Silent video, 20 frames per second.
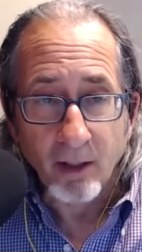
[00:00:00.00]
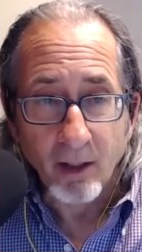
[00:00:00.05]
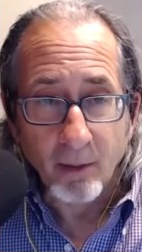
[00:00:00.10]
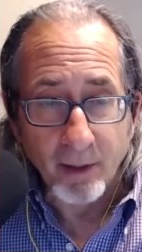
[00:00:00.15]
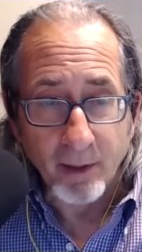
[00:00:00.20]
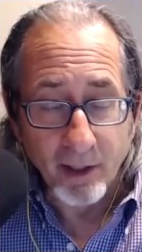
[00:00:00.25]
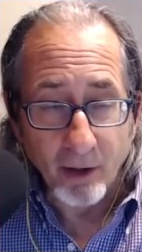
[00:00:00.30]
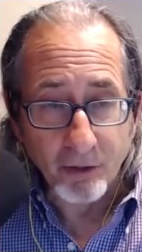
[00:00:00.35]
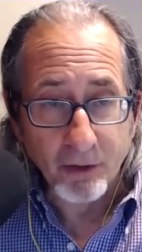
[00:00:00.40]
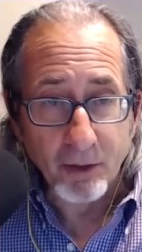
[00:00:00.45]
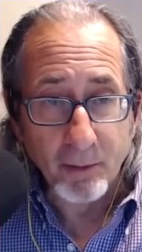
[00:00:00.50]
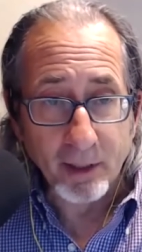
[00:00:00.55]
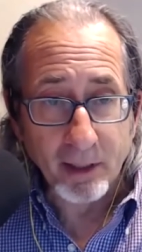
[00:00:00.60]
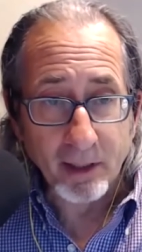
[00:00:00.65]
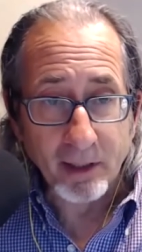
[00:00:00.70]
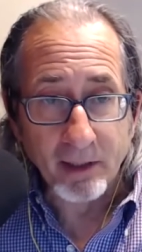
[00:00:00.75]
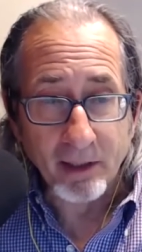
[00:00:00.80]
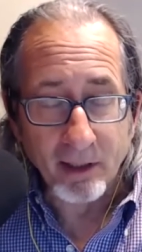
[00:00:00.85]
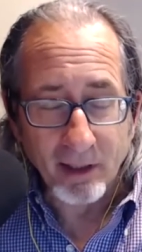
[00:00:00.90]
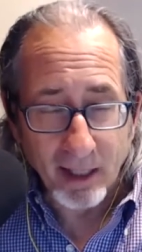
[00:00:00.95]
But
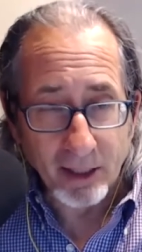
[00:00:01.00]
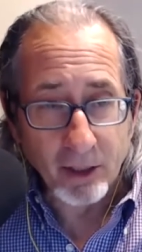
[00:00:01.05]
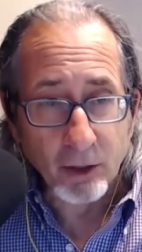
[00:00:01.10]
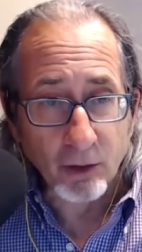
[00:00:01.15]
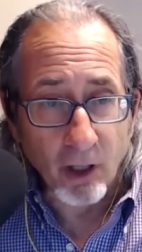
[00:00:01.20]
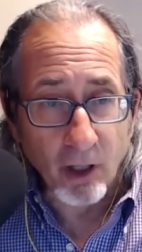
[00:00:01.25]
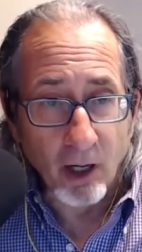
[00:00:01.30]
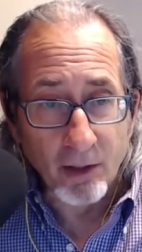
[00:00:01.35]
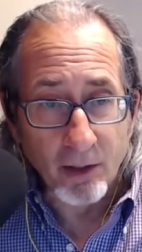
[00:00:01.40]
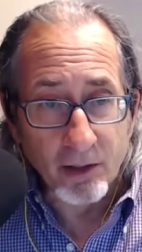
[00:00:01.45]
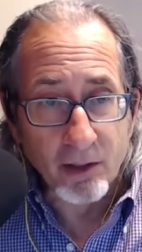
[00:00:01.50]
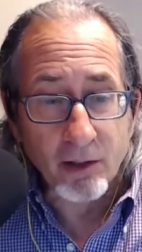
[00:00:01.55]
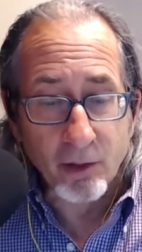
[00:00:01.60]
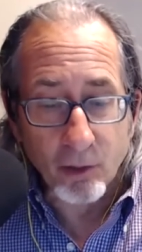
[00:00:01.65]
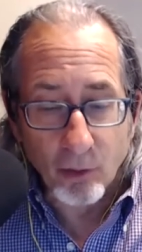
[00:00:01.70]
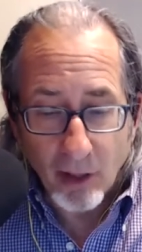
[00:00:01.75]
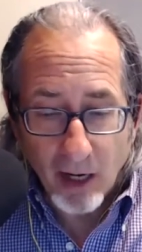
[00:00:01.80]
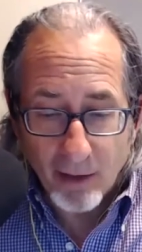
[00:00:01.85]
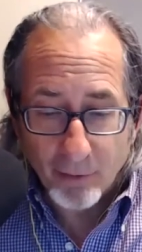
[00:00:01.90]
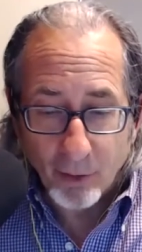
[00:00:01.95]
ultimately, electrons
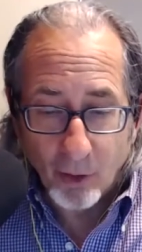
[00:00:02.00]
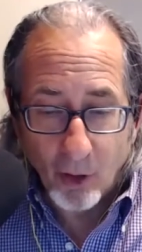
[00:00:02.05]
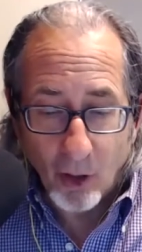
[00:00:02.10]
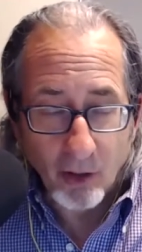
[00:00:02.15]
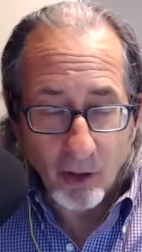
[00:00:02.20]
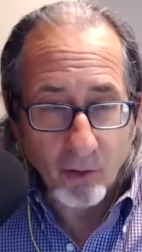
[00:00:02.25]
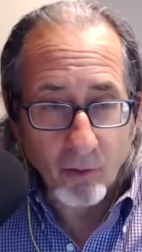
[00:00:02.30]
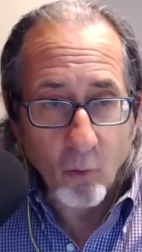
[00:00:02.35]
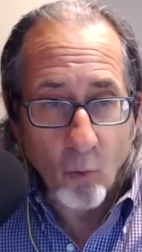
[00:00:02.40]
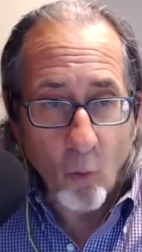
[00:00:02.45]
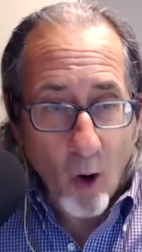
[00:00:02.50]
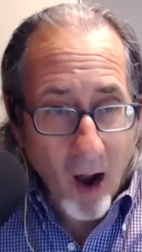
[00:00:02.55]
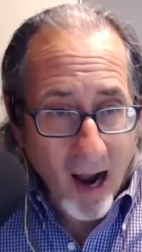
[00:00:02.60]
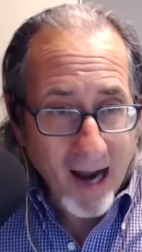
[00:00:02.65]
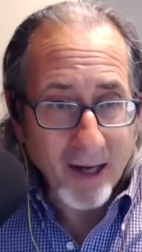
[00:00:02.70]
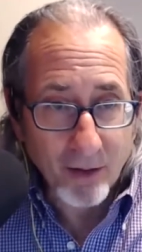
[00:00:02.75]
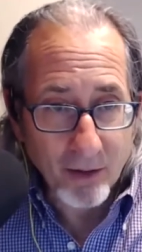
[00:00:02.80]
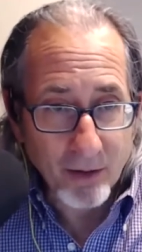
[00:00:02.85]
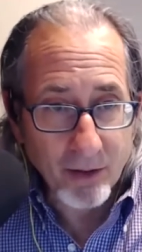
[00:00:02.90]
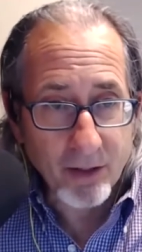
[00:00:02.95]
travel on
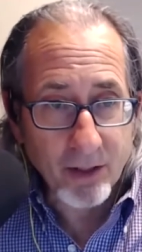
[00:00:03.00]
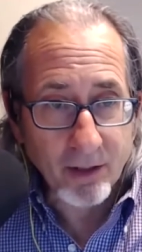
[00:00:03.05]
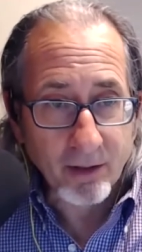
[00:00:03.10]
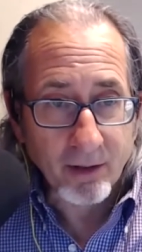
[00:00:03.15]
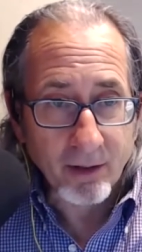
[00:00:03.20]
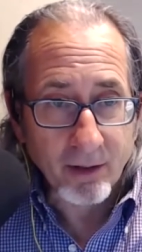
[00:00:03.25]
wires